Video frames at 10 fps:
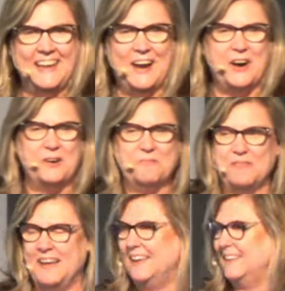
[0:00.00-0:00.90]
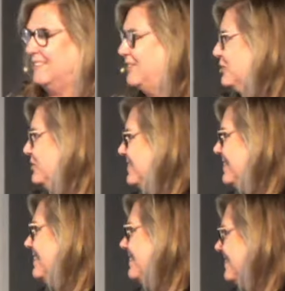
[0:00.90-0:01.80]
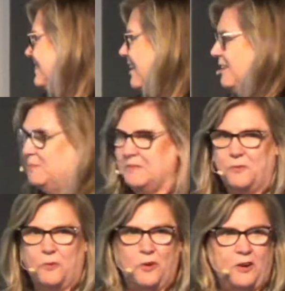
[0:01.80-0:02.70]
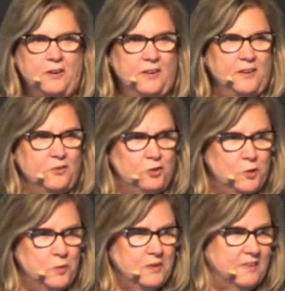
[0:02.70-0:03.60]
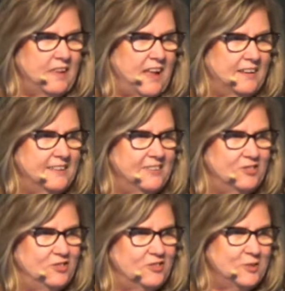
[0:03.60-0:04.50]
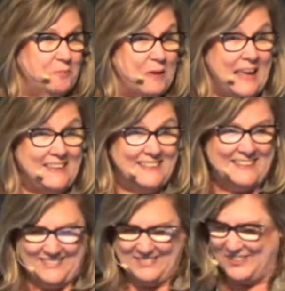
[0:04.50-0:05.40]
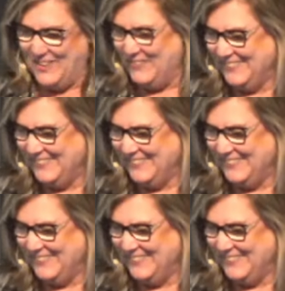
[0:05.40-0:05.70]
And to see the sun before 2 o'clock is just amazing. So.